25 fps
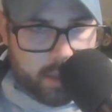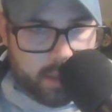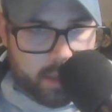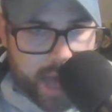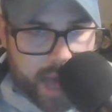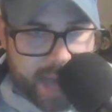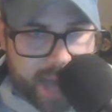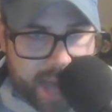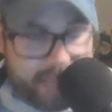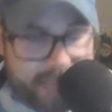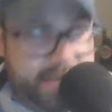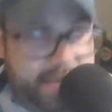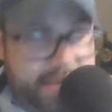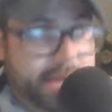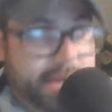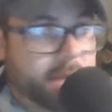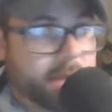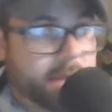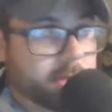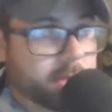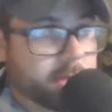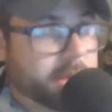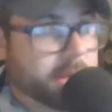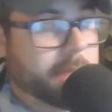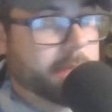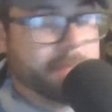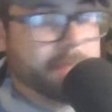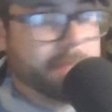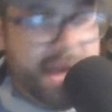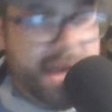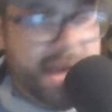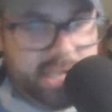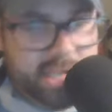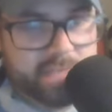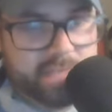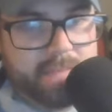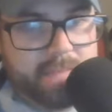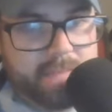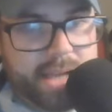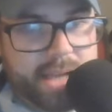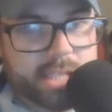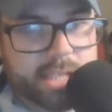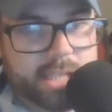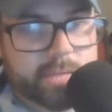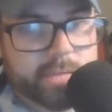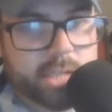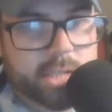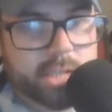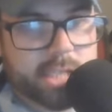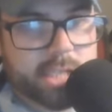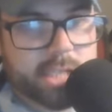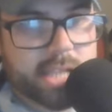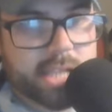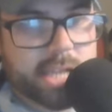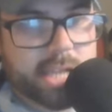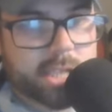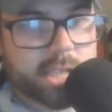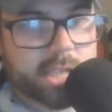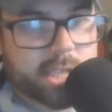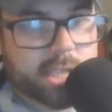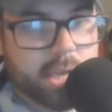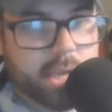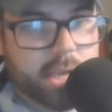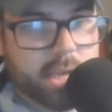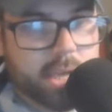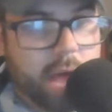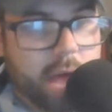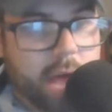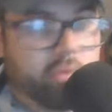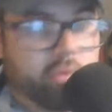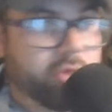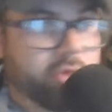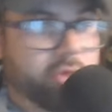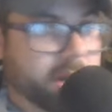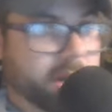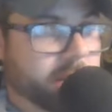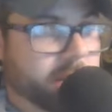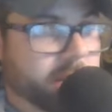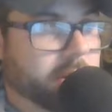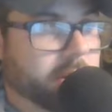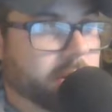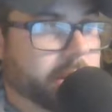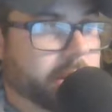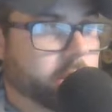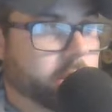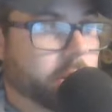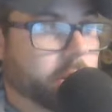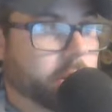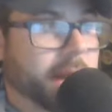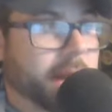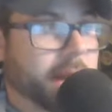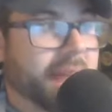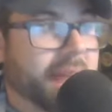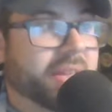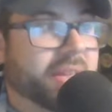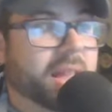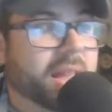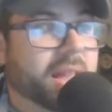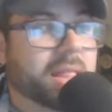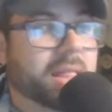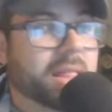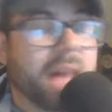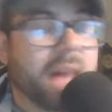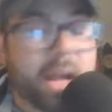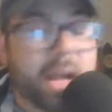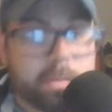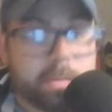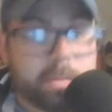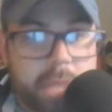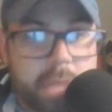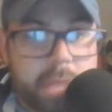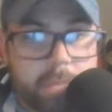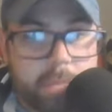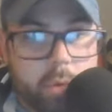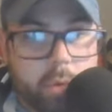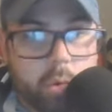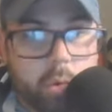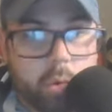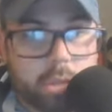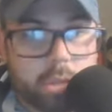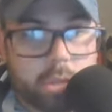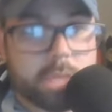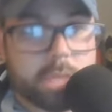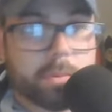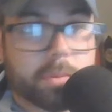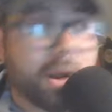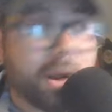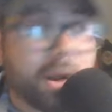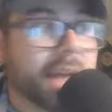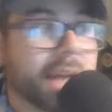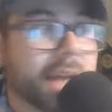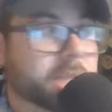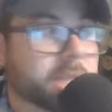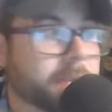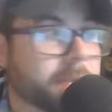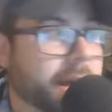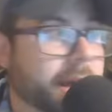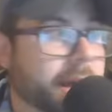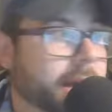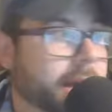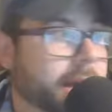I think it was a massive, massive success. I really, really enjoyed it. I think a lot of people were surprised by